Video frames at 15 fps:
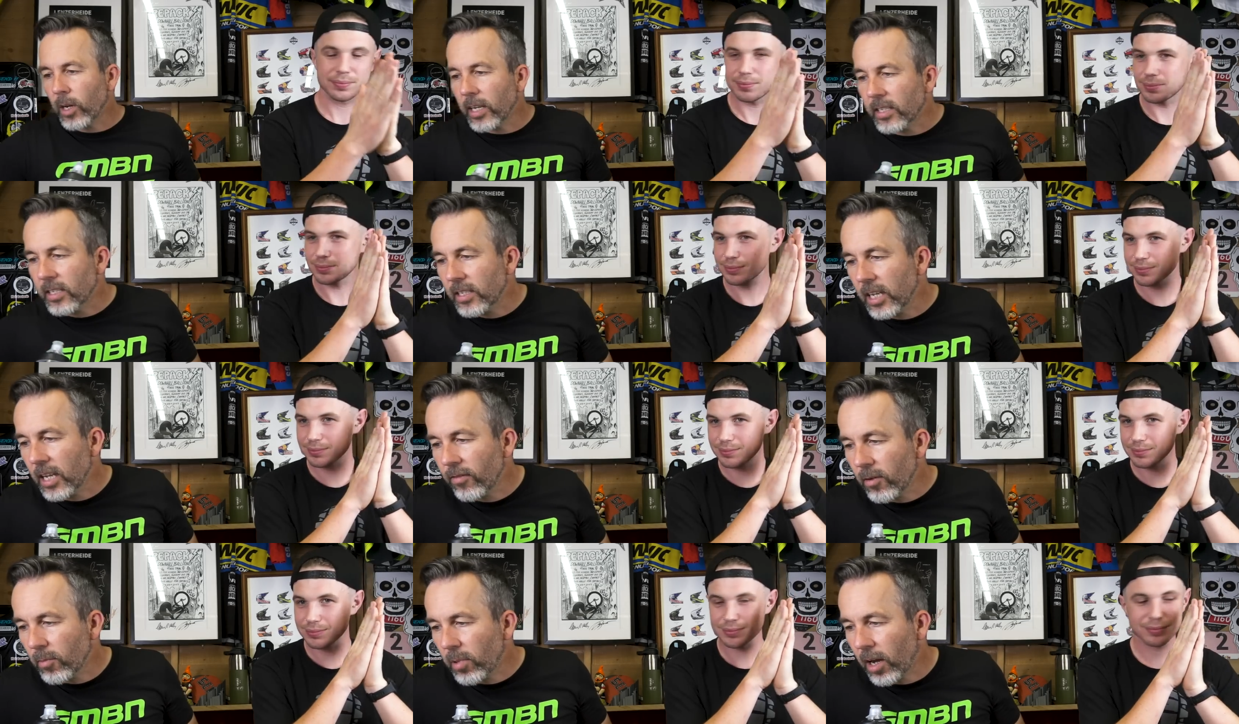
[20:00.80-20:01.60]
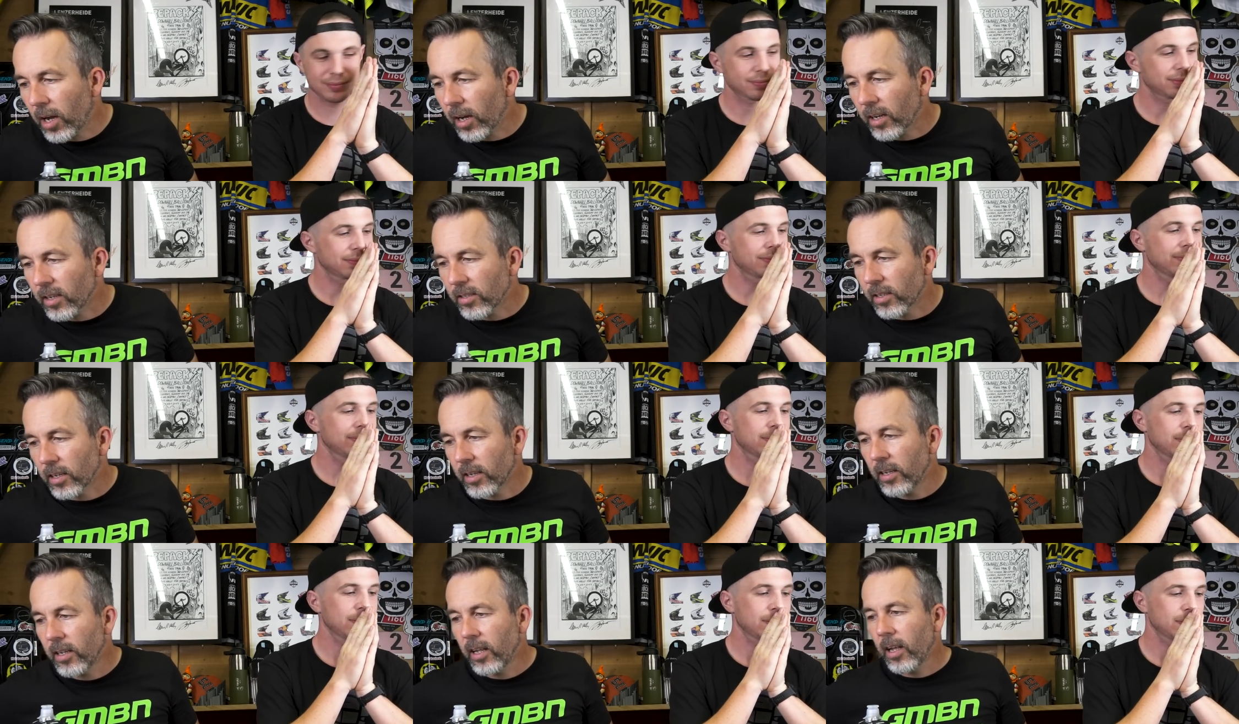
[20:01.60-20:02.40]
Speaker 1: one is stephen
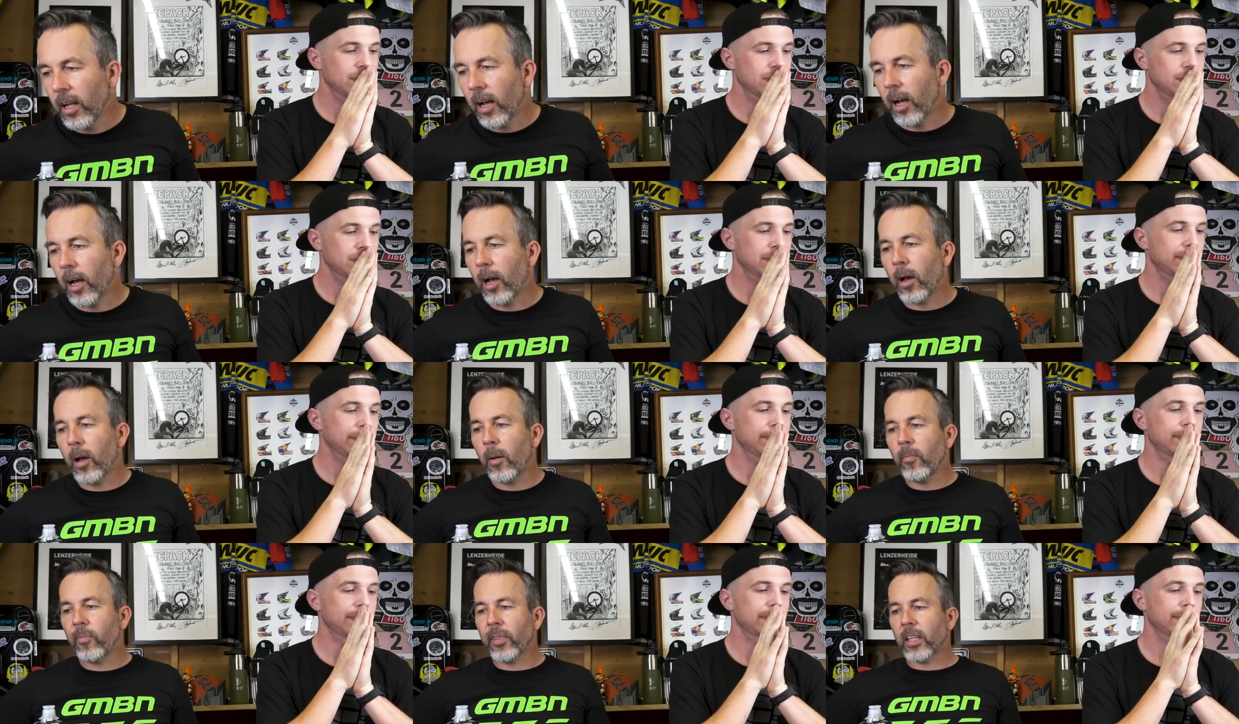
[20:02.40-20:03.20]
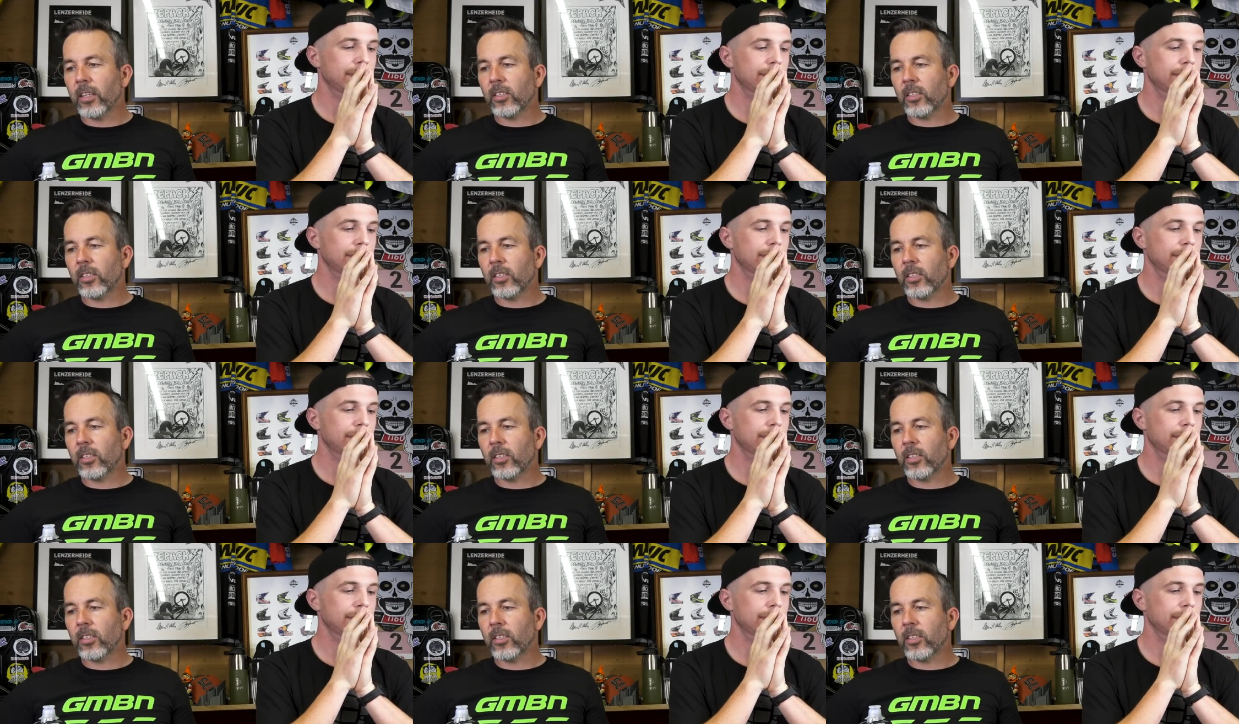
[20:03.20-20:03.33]
parkinson um,